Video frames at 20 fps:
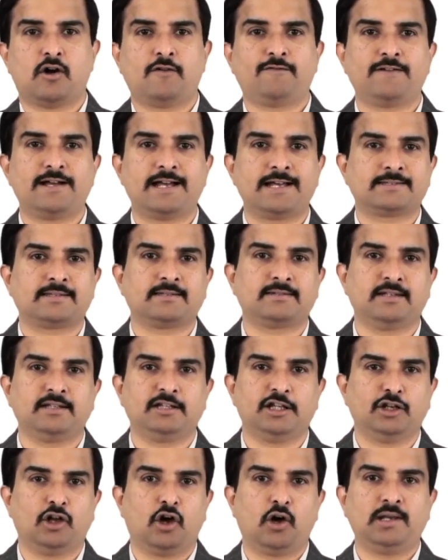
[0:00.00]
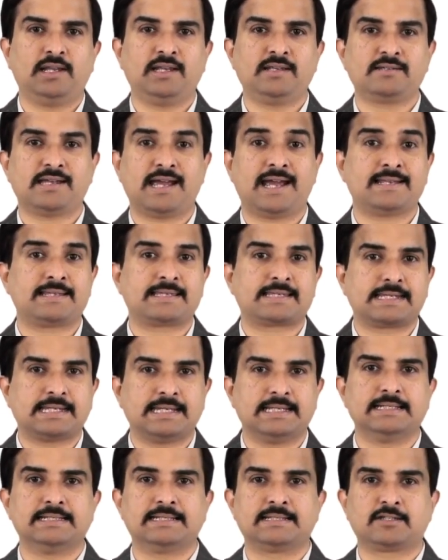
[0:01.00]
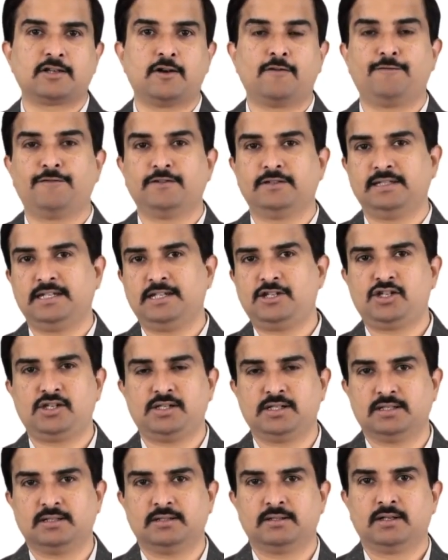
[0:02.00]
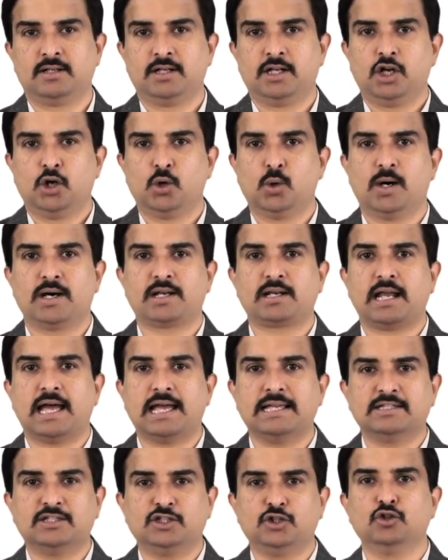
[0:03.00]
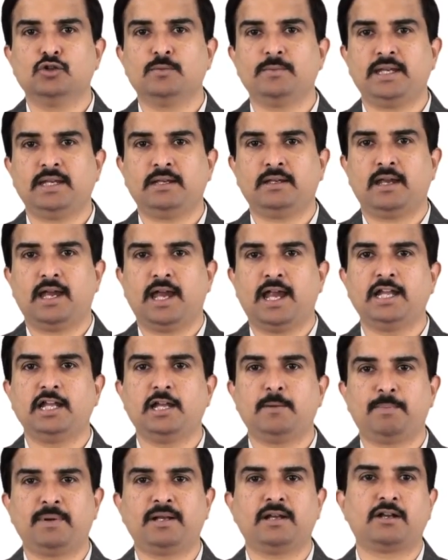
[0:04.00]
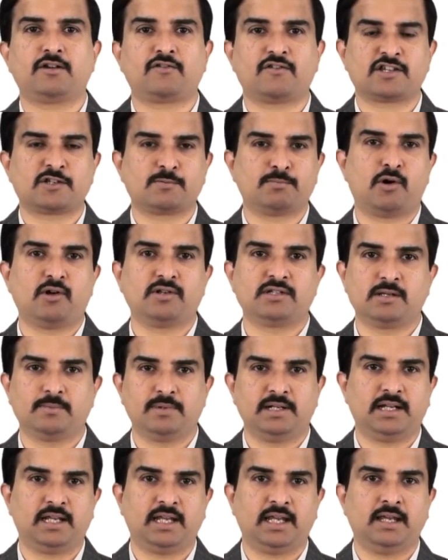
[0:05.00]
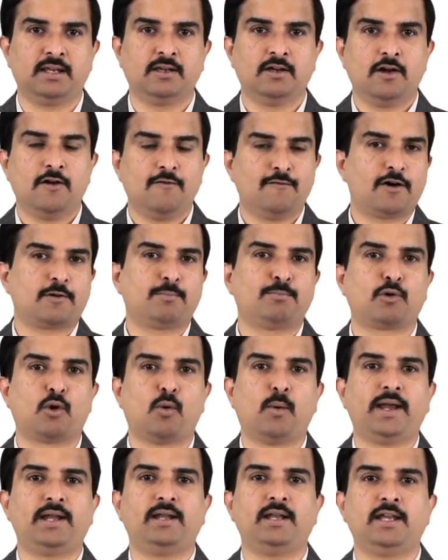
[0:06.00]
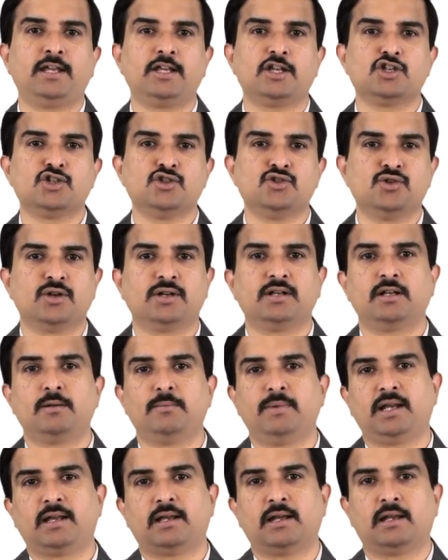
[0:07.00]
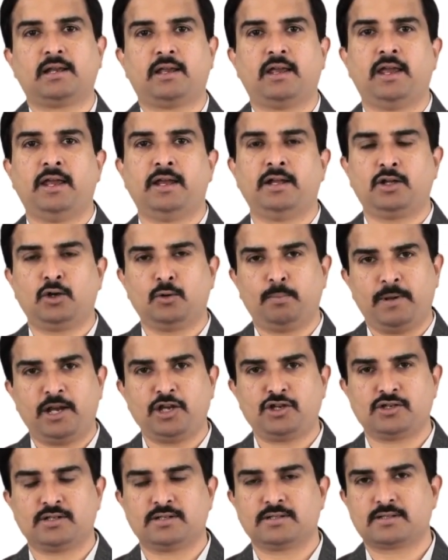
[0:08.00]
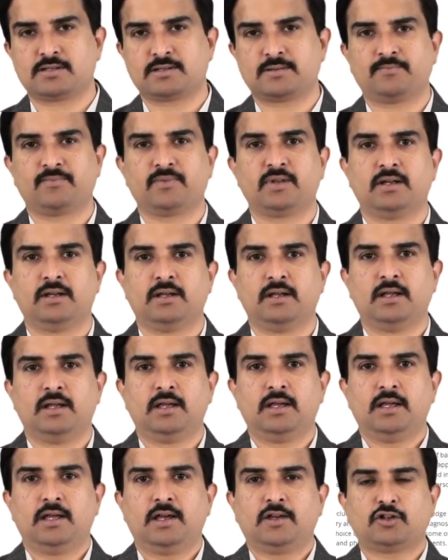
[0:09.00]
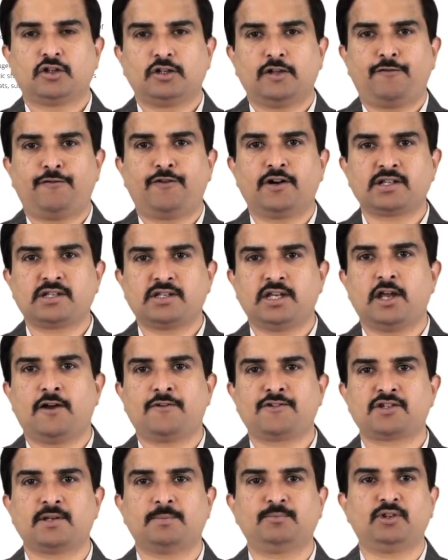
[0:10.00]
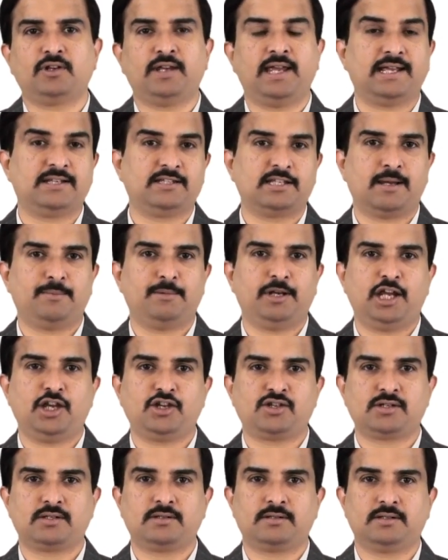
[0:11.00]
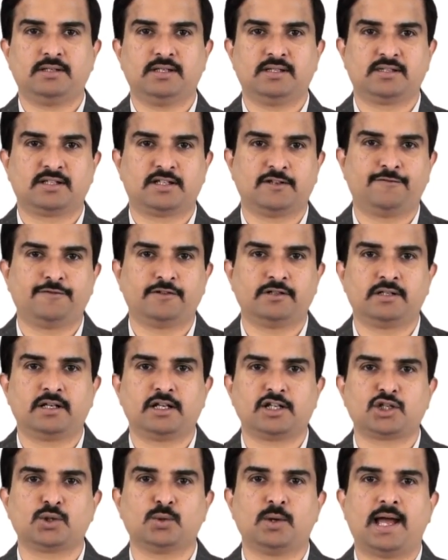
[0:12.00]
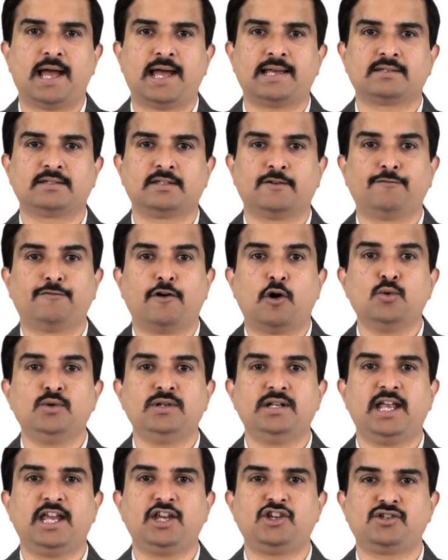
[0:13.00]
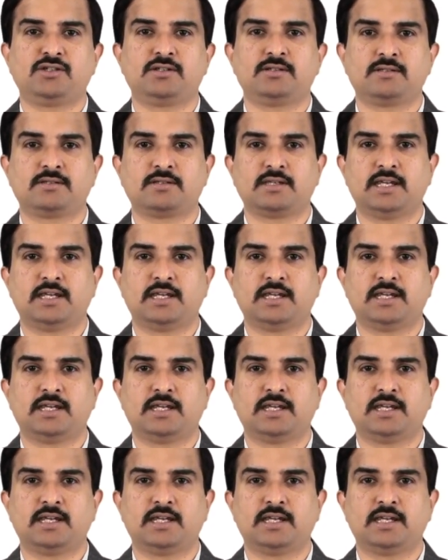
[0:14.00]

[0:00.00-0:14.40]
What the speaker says: of assessing the knowledge and skills of physicians who are assuming independent responsibility for providing general medical care to patients. So the first day of Step 3 examination is referred to as the Foundation's